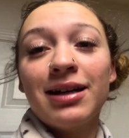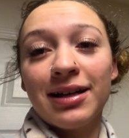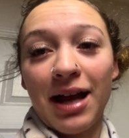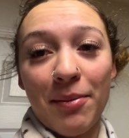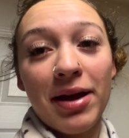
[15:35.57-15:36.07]

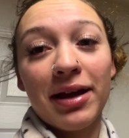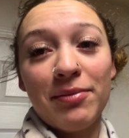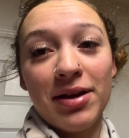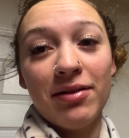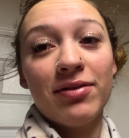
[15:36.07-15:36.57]
got back in
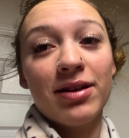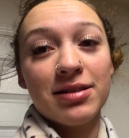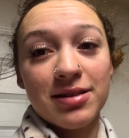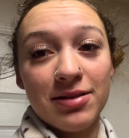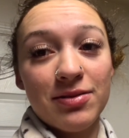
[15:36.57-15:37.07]
bed and fell
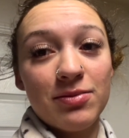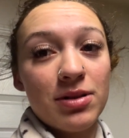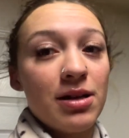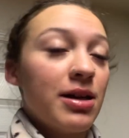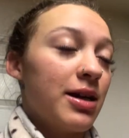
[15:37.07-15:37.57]
asleep.
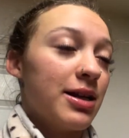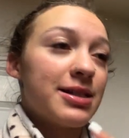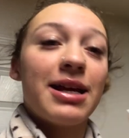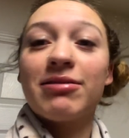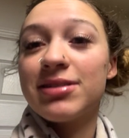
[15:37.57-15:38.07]
And it's
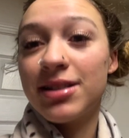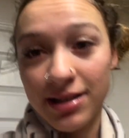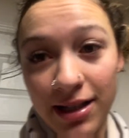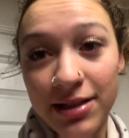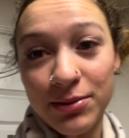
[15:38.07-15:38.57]
now 10
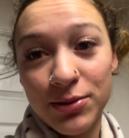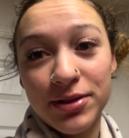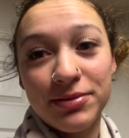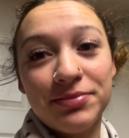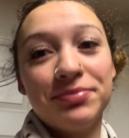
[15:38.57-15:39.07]
o'clock in the morning.